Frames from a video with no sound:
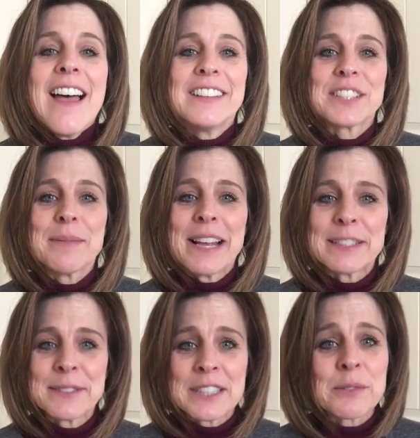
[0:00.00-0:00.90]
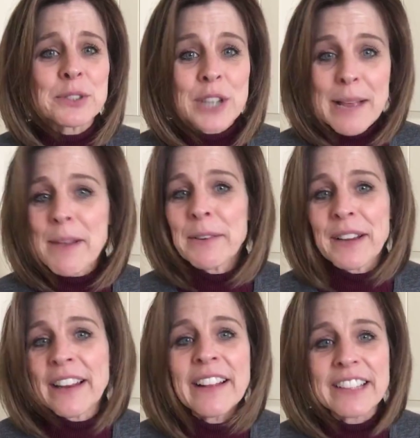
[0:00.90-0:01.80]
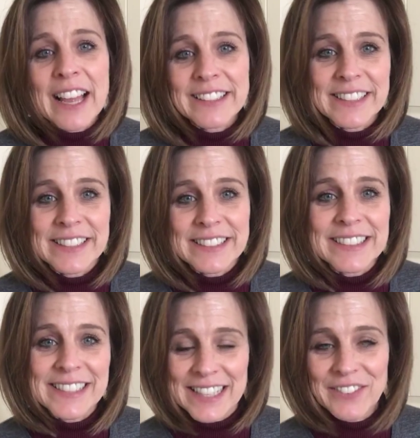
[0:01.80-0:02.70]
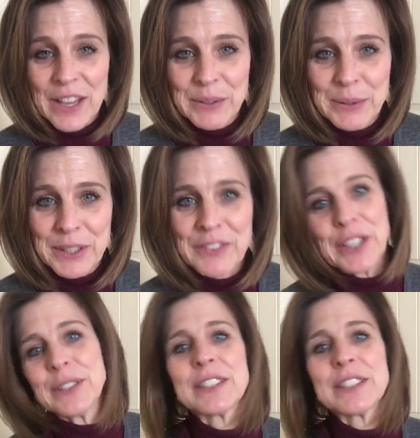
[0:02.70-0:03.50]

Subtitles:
And so my husband says, well, try my reading glasses and see if that will work for you.